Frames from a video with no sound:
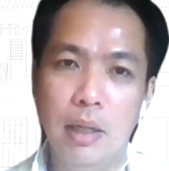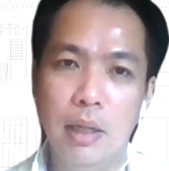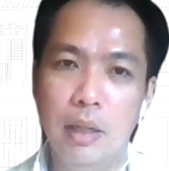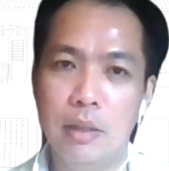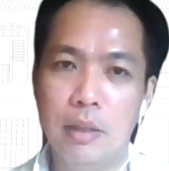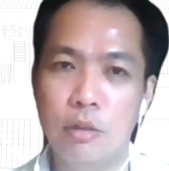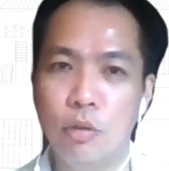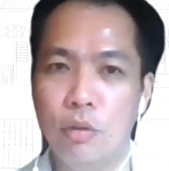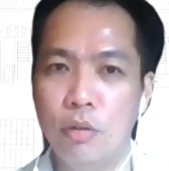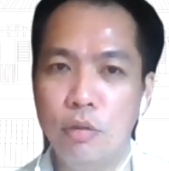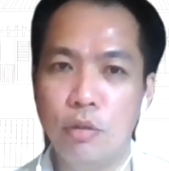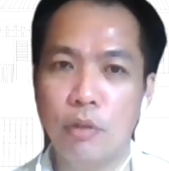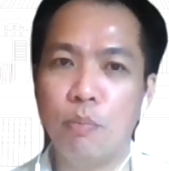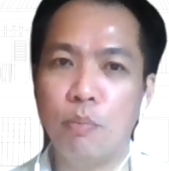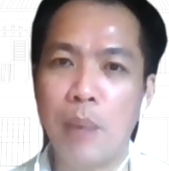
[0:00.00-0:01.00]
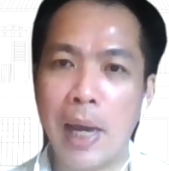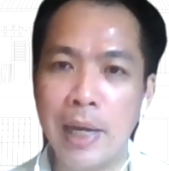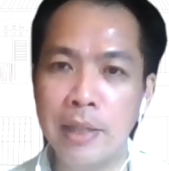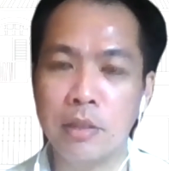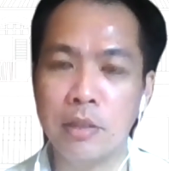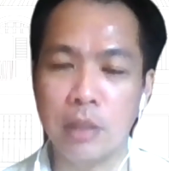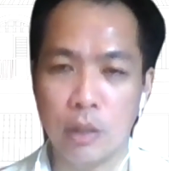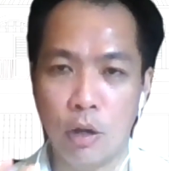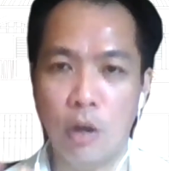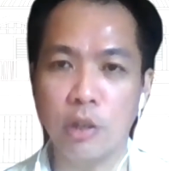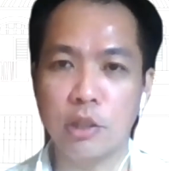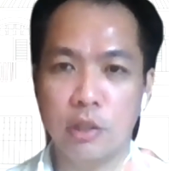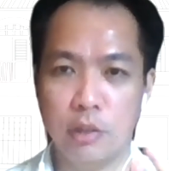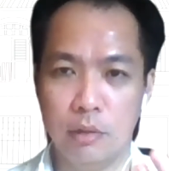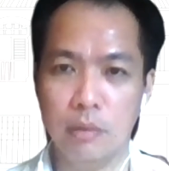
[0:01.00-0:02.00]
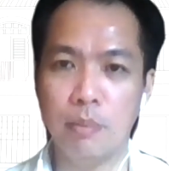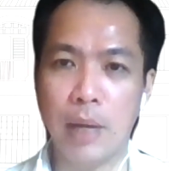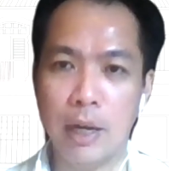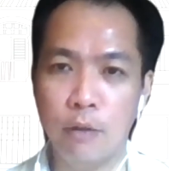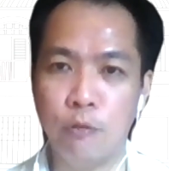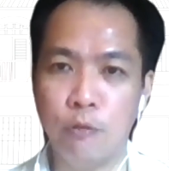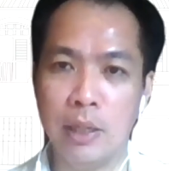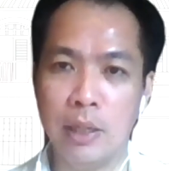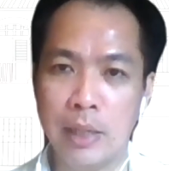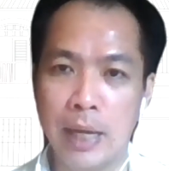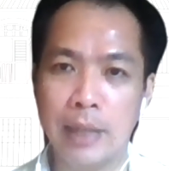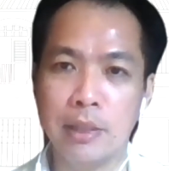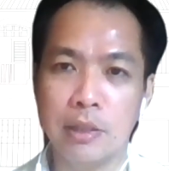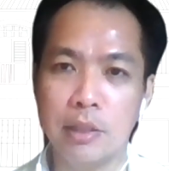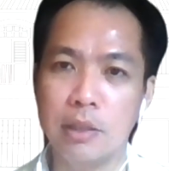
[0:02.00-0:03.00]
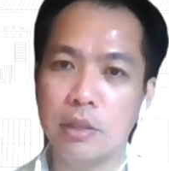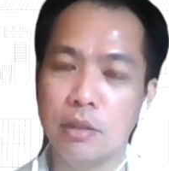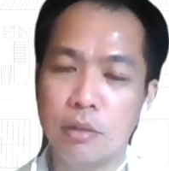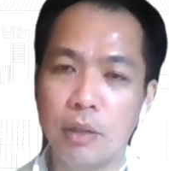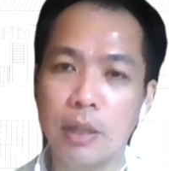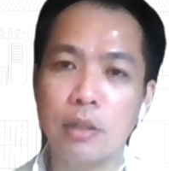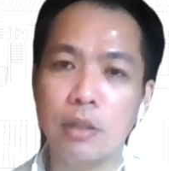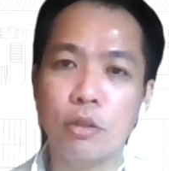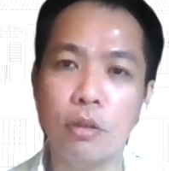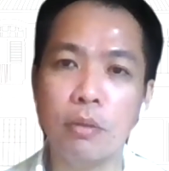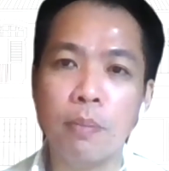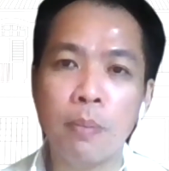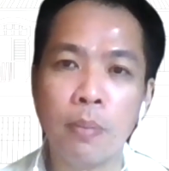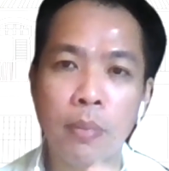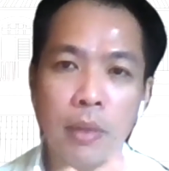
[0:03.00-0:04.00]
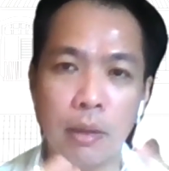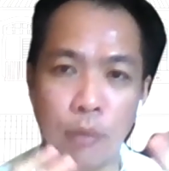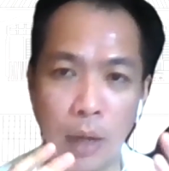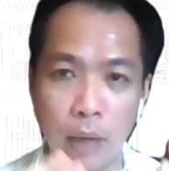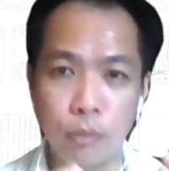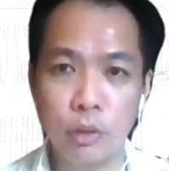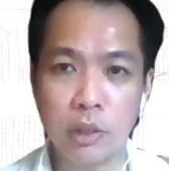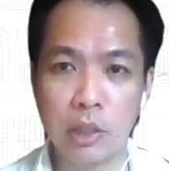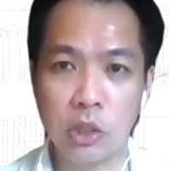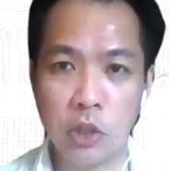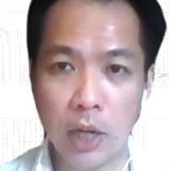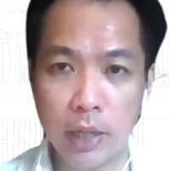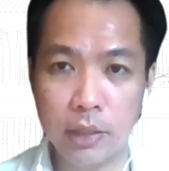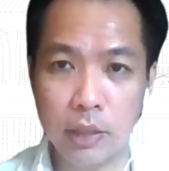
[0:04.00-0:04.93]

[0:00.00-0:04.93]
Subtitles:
So you have to balance the cost-benefit analysis, right? So what I would suggest